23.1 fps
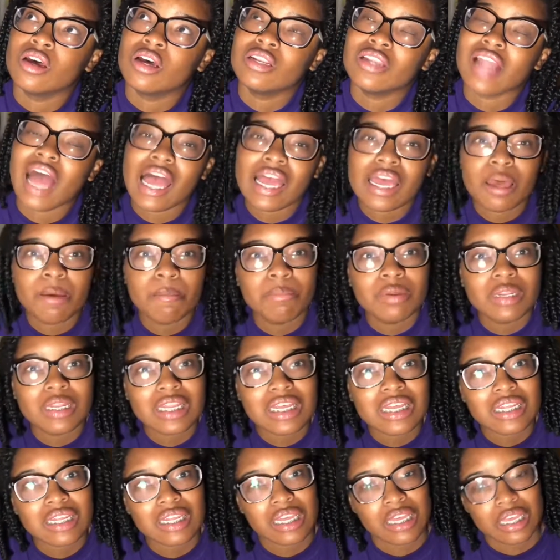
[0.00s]
not
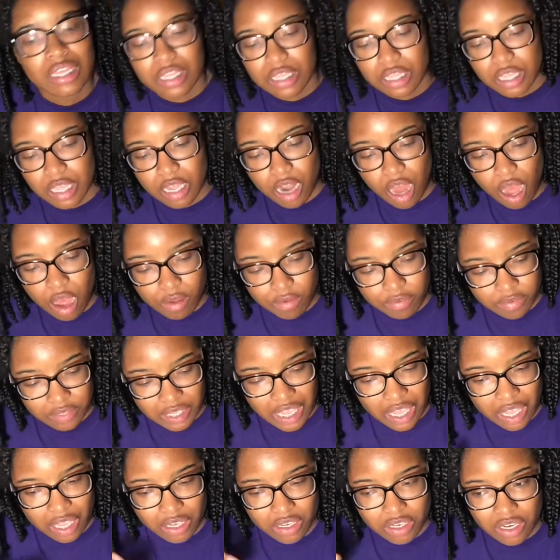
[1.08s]
completely get off of
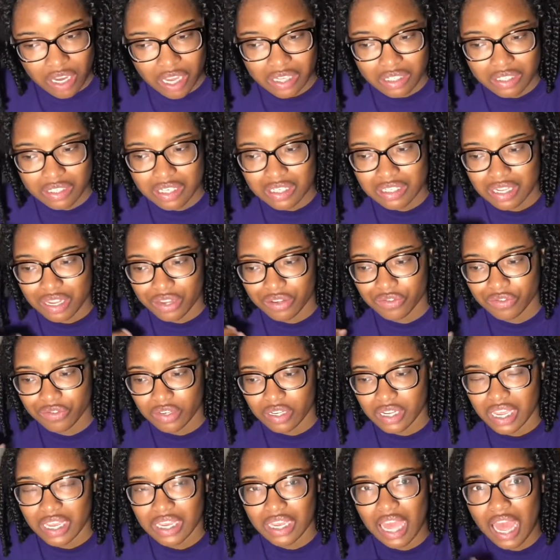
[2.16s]
taking shots, because I feel
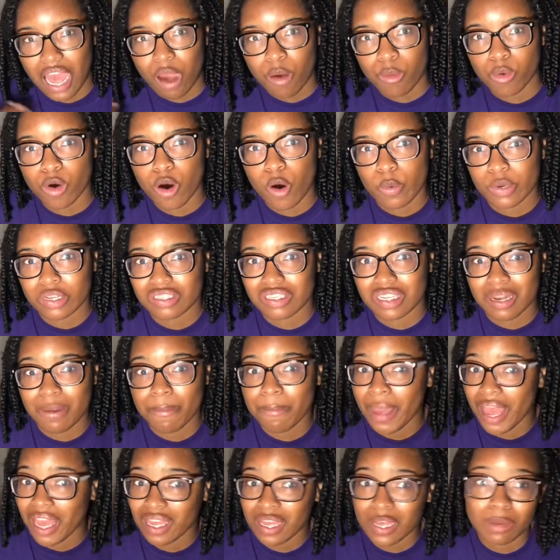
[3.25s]
like I will always need a
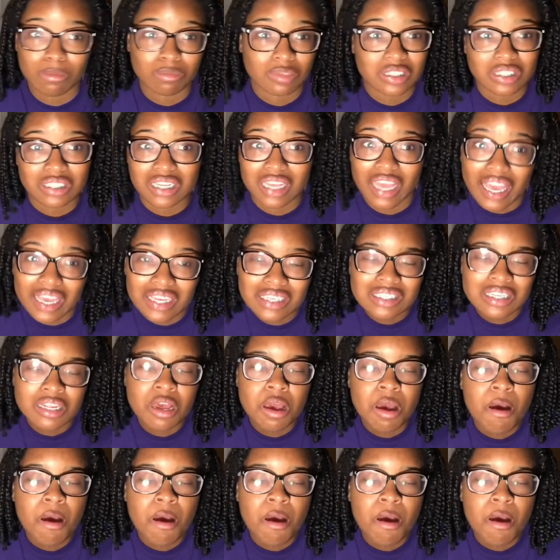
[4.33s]
backup just in case,